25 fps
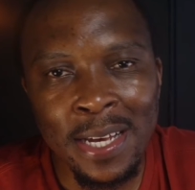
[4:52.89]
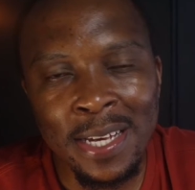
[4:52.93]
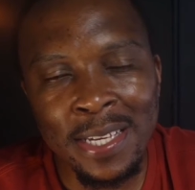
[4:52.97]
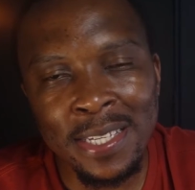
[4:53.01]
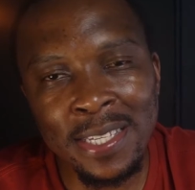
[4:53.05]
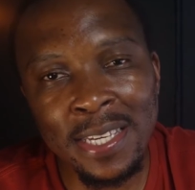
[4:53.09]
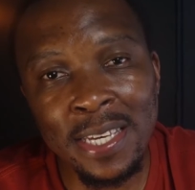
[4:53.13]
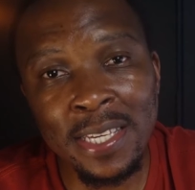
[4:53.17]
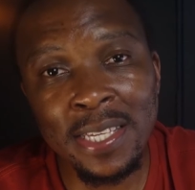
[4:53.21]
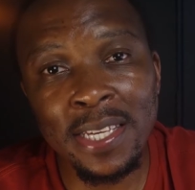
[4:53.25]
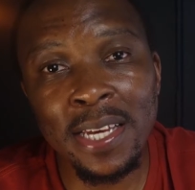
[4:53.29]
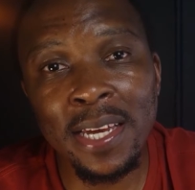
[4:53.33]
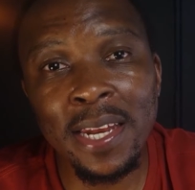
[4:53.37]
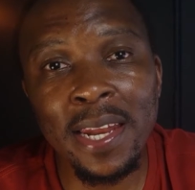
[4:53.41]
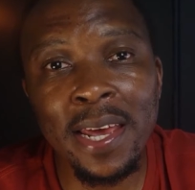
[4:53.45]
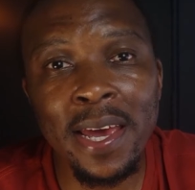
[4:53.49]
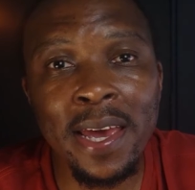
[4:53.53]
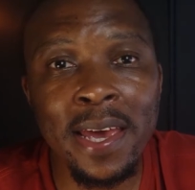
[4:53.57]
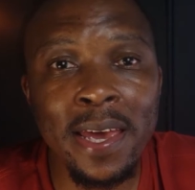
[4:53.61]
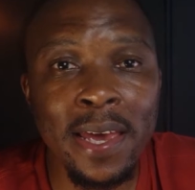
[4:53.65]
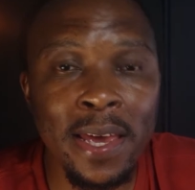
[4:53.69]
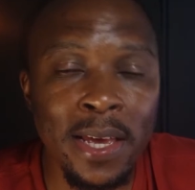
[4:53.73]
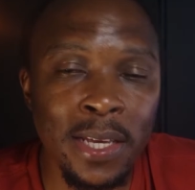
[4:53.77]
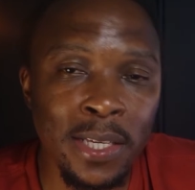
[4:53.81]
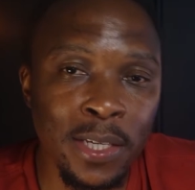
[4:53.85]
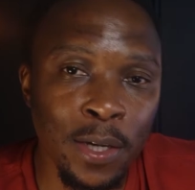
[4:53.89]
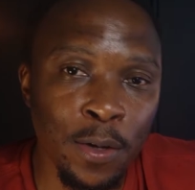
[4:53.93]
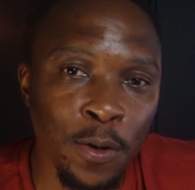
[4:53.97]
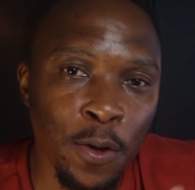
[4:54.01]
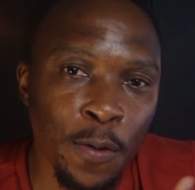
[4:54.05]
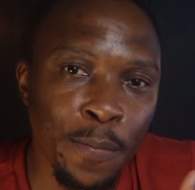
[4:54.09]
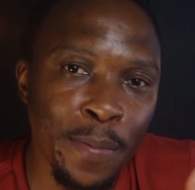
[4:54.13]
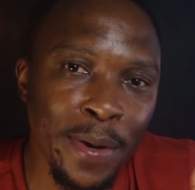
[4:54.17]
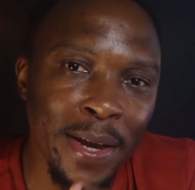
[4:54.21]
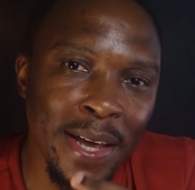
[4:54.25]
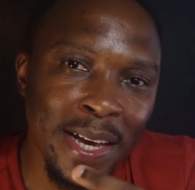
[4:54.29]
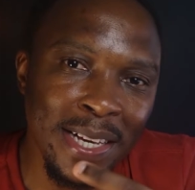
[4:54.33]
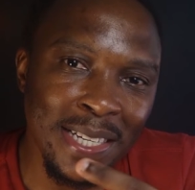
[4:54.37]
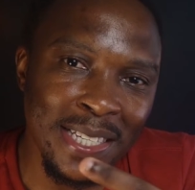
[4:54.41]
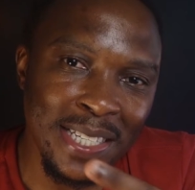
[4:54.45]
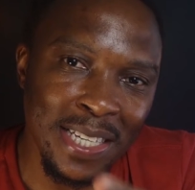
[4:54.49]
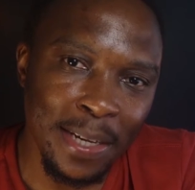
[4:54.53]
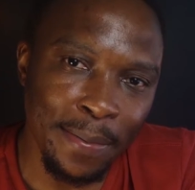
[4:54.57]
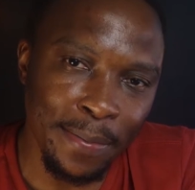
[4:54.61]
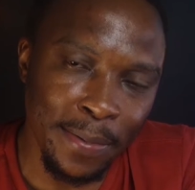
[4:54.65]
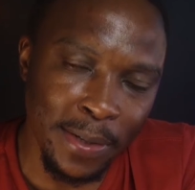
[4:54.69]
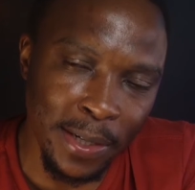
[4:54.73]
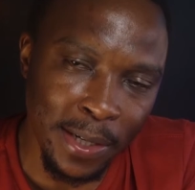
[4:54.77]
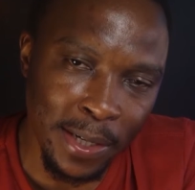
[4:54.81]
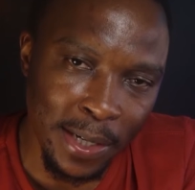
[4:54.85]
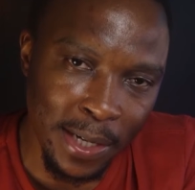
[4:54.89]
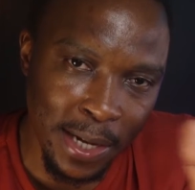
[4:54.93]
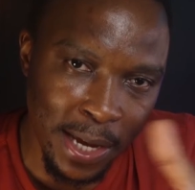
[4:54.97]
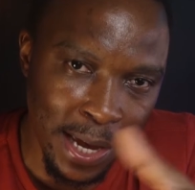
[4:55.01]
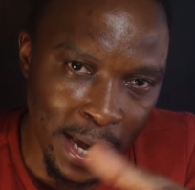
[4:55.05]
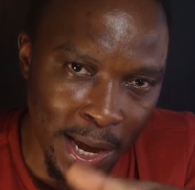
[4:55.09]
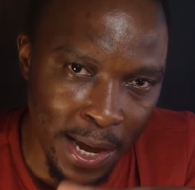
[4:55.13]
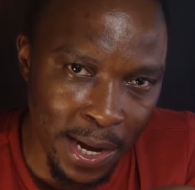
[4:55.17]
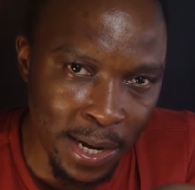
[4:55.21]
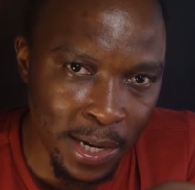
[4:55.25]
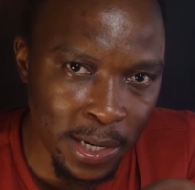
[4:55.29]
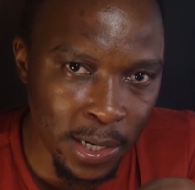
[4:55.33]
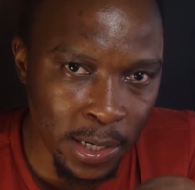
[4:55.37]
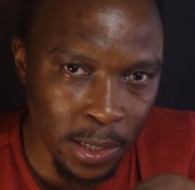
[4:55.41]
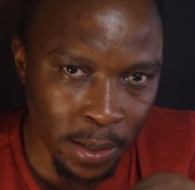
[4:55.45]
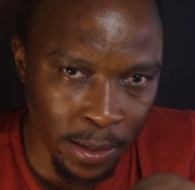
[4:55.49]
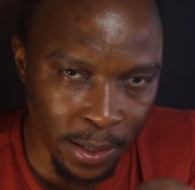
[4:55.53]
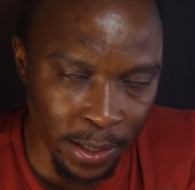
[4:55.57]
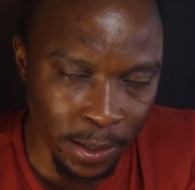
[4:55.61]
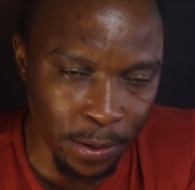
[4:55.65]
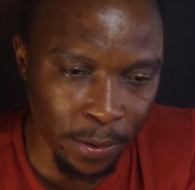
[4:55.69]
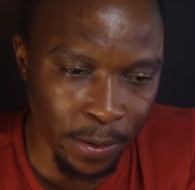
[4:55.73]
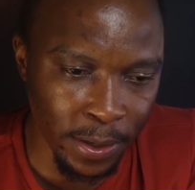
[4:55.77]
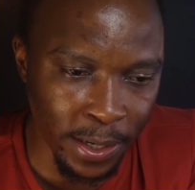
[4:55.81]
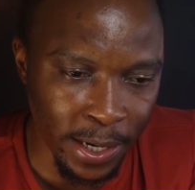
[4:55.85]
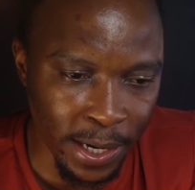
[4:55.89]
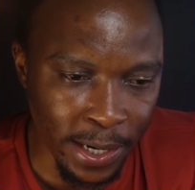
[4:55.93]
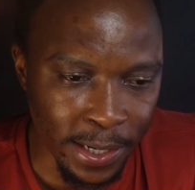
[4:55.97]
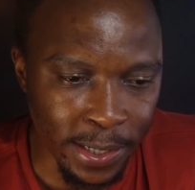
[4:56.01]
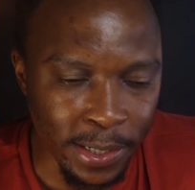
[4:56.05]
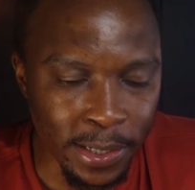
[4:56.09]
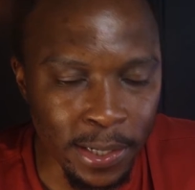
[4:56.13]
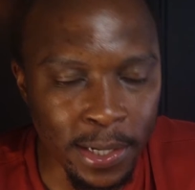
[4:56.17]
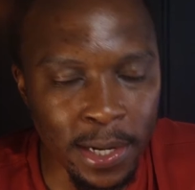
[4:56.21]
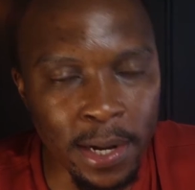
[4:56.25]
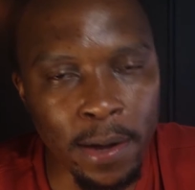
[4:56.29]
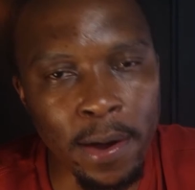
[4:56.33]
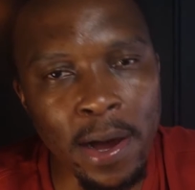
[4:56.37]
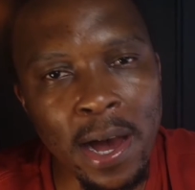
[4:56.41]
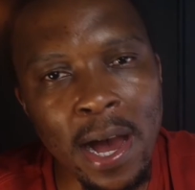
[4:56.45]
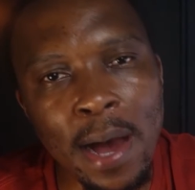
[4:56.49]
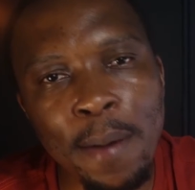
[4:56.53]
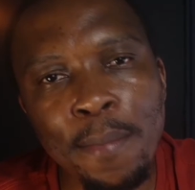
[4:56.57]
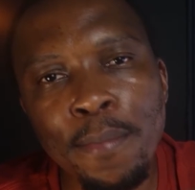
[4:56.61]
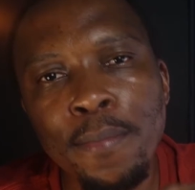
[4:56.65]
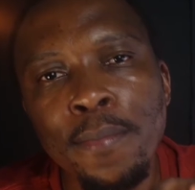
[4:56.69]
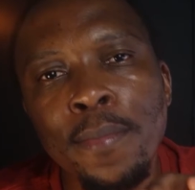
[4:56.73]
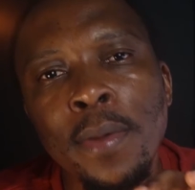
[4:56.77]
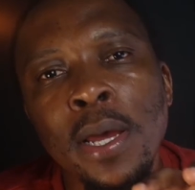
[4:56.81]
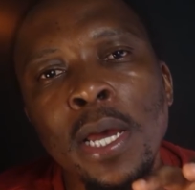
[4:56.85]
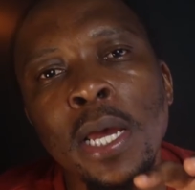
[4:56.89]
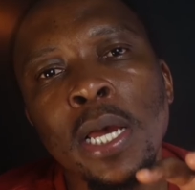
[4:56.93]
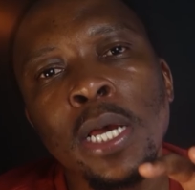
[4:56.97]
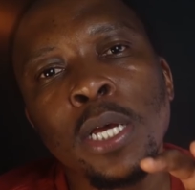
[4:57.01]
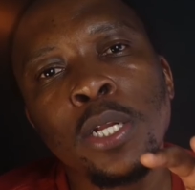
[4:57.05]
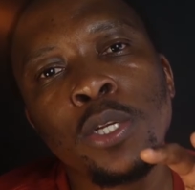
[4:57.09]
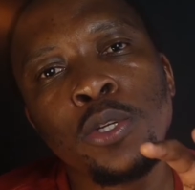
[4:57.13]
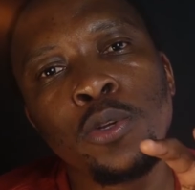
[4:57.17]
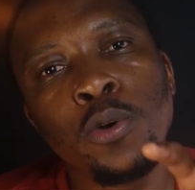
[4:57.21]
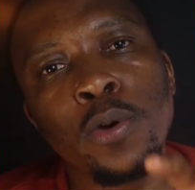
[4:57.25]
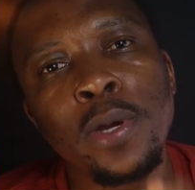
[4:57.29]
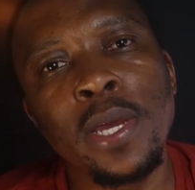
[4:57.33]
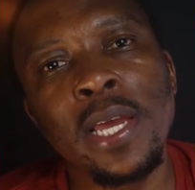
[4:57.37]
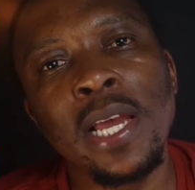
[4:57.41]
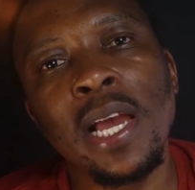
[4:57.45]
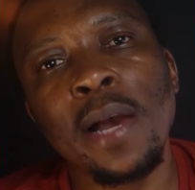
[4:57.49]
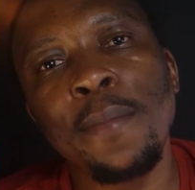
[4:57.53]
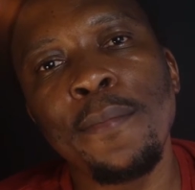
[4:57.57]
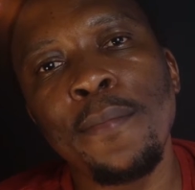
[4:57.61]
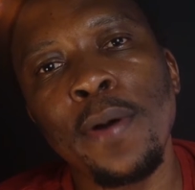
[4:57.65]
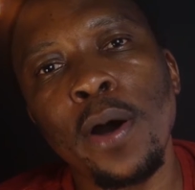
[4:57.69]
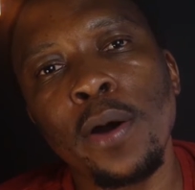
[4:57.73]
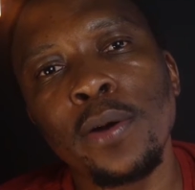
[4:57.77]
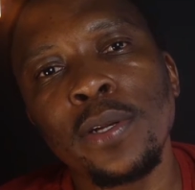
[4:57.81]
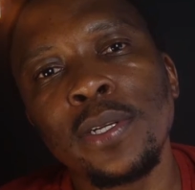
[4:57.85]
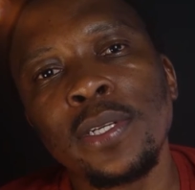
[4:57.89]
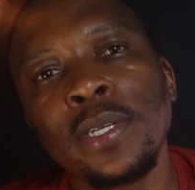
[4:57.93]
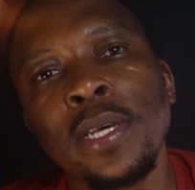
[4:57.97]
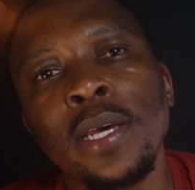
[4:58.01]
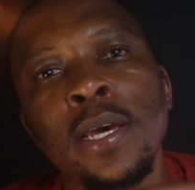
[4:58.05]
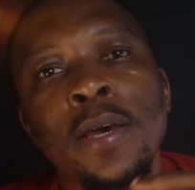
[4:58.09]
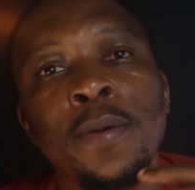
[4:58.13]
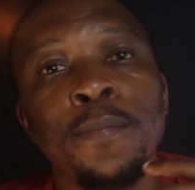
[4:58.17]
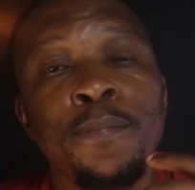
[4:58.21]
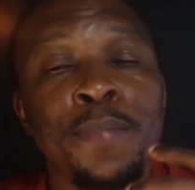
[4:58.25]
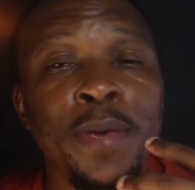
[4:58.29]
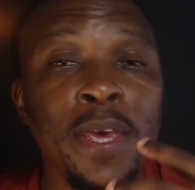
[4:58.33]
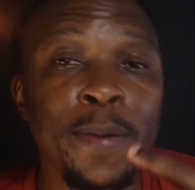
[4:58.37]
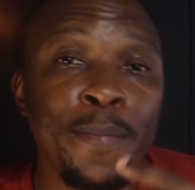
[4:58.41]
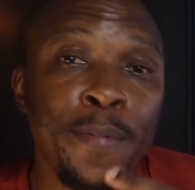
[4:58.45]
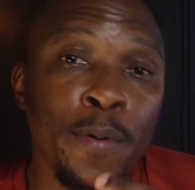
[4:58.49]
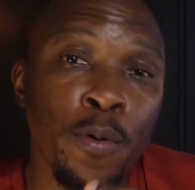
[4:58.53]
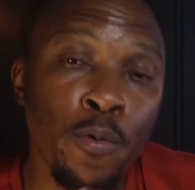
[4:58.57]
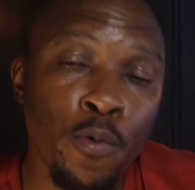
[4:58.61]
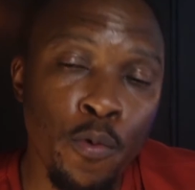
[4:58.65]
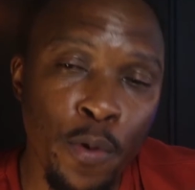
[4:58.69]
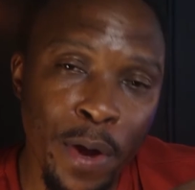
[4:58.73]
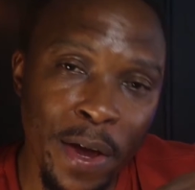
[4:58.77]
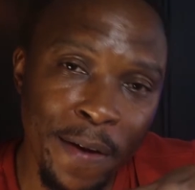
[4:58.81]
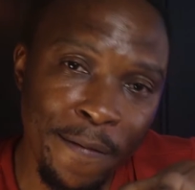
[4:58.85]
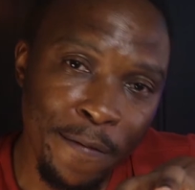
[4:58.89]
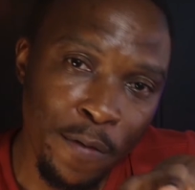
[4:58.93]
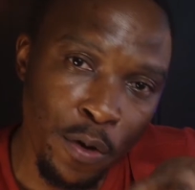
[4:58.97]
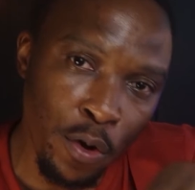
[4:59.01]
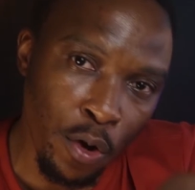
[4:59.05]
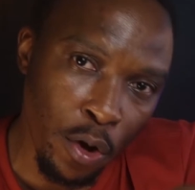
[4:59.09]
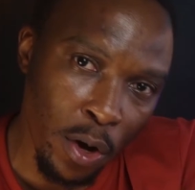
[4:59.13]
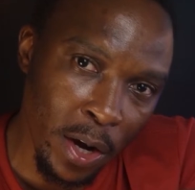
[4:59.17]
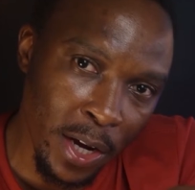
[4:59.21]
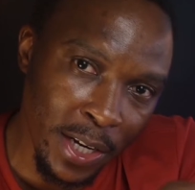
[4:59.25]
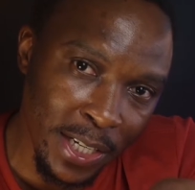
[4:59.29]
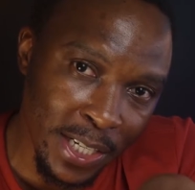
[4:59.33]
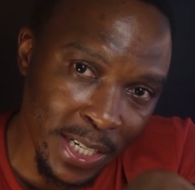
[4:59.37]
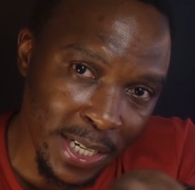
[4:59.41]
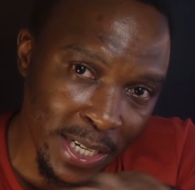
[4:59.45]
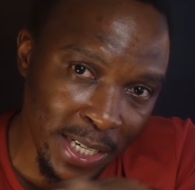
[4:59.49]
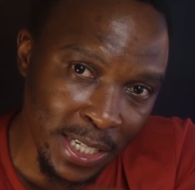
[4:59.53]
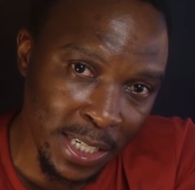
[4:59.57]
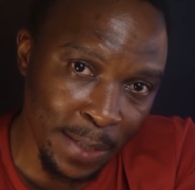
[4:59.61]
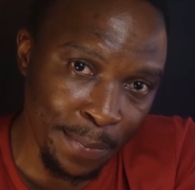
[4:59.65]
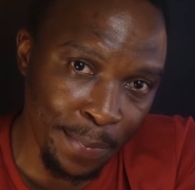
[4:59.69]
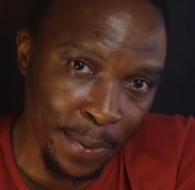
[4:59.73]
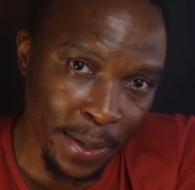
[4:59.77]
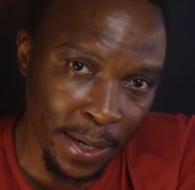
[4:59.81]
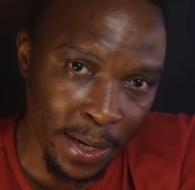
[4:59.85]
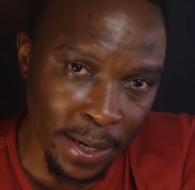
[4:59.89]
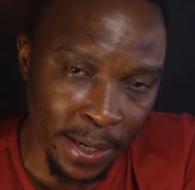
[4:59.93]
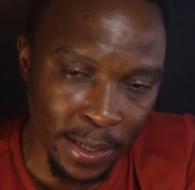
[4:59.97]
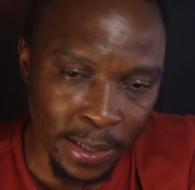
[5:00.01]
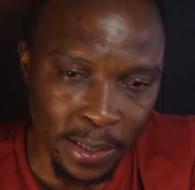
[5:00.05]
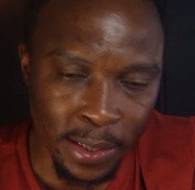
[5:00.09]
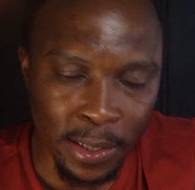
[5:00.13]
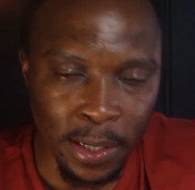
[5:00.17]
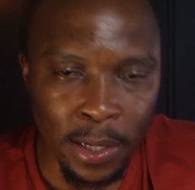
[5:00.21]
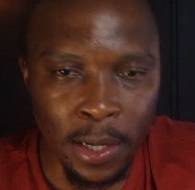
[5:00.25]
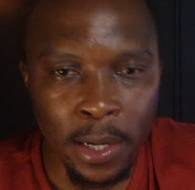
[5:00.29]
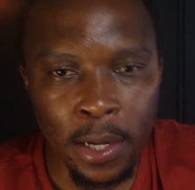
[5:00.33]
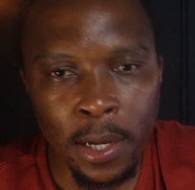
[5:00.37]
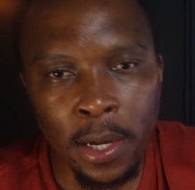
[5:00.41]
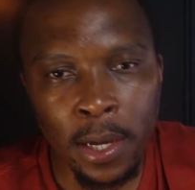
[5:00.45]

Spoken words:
CCNA is globally accepted and recognized. Now, I'm talking about people who have knowledge and experience,